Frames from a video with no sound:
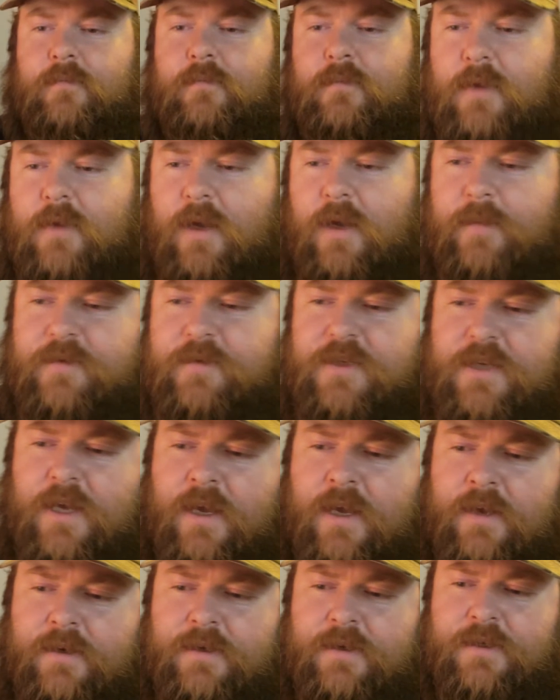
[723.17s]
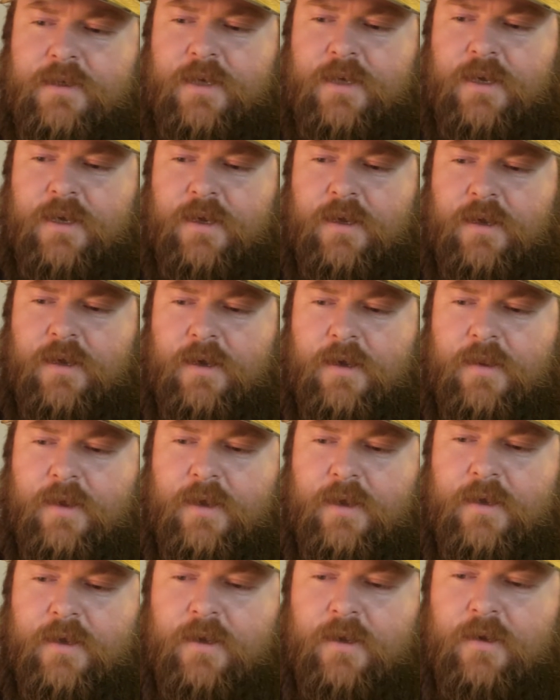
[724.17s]
I'm sad to say
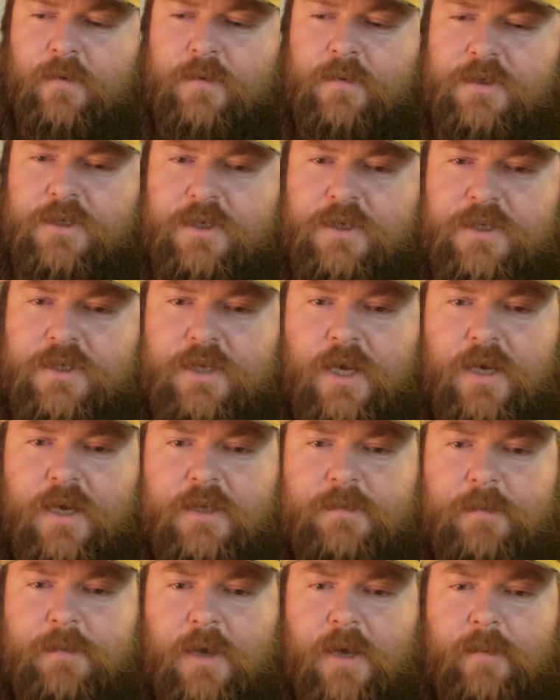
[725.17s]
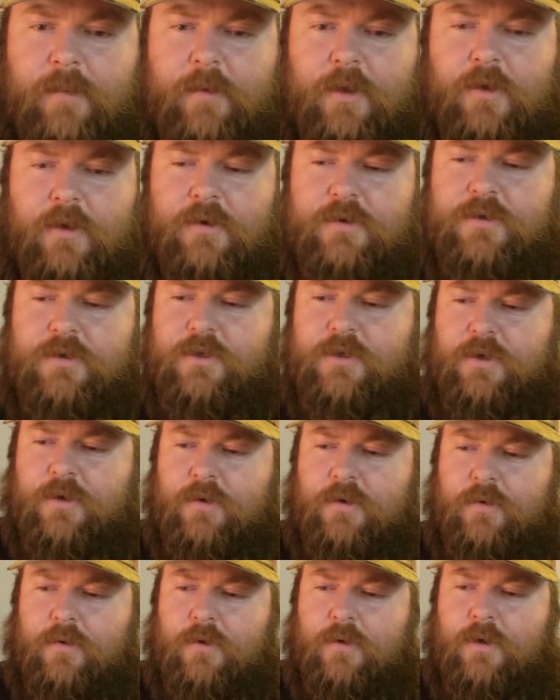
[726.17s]
that color was just not as popular,
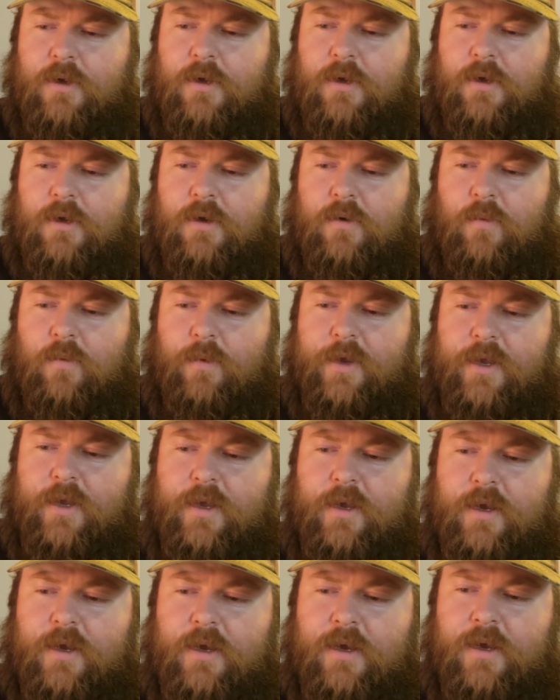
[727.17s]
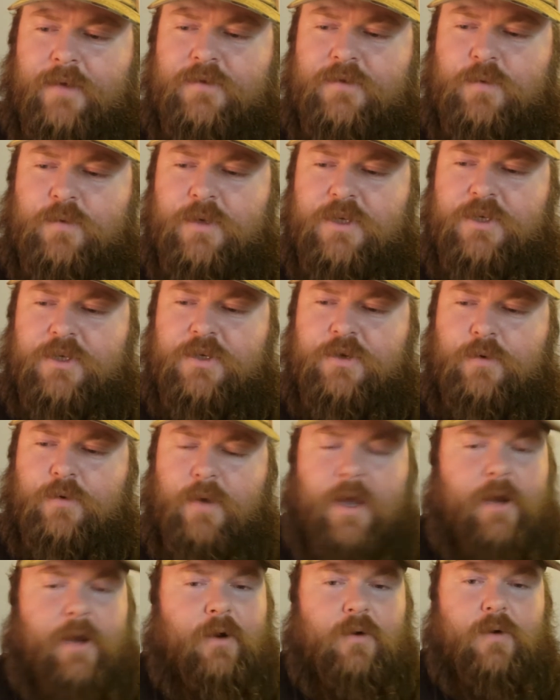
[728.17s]
so we have switched to
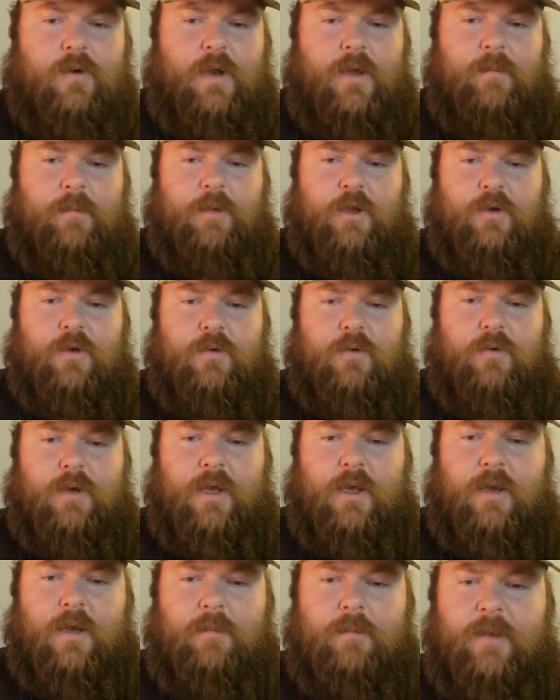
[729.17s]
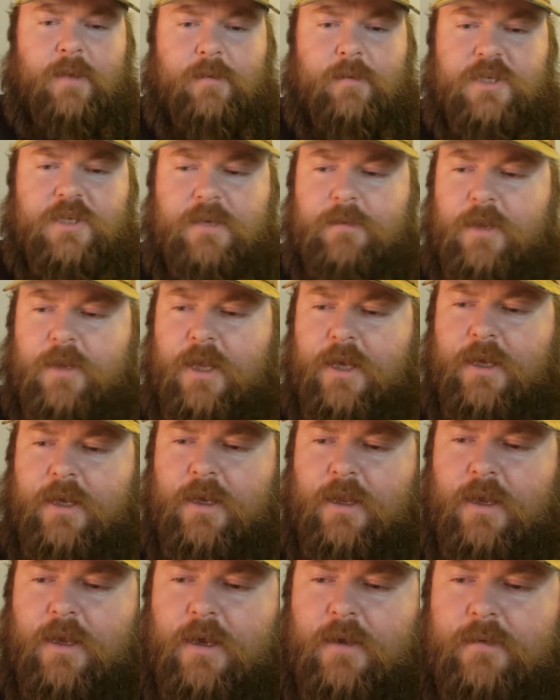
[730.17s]
NRA Blue, and people seem to like it
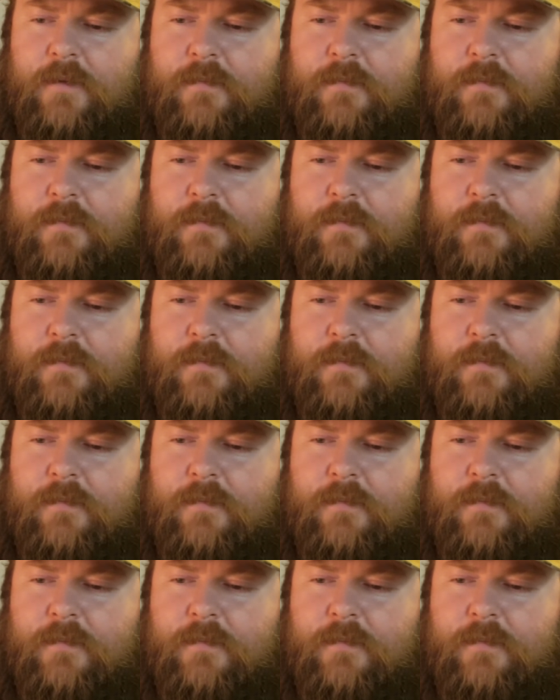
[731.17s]
a lot.